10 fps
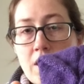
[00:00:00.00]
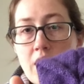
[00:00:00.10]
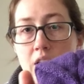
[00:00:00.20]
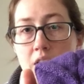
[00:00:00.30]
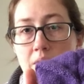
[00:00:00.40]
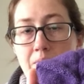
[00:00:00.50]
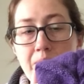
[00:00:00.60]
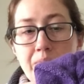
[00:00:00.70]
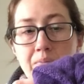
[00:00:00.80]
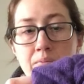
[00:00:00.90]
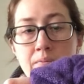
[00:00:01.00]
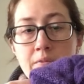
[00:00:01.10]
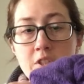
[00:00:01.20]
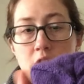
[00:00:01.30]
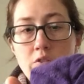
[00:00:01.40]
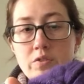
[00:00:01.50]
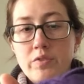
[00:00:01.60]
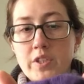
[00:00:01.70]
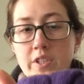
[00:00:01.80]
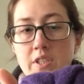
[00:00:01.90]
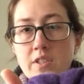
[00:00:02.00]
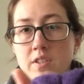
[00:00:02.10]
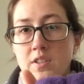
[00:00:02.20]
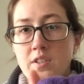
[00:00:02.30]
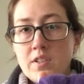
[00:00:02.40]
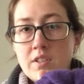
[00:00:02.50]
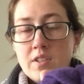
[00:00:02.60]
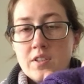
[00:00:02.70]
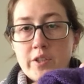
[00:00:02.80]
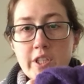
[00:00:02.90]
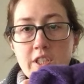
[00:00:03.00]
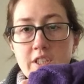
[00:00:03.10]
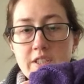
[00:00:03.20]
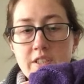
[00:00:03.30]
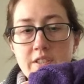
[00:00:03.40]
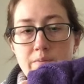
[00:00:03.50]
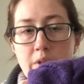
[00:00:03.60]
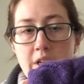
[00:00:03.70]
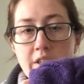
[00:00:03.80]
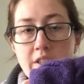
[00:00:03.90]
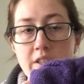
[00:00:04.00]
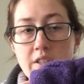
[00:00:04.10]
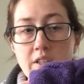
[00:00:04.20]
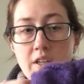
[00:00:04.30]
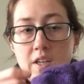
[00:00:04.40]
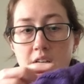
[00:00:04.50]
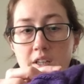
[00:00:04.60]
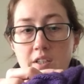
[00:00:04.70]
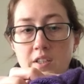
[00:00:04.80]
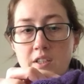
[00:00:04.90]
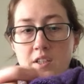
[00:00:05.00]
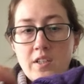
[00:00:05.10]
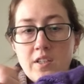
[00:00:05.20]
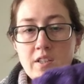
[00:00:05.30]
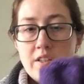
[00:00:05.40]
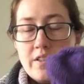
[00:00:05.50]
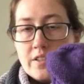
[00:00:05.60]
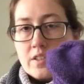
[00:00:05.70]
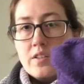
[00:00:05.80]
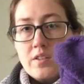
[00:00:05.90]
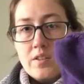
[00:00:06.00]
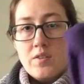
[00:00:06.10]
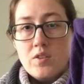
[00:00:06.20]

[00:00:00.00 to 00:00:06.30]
So it's really quick and easy to make, and the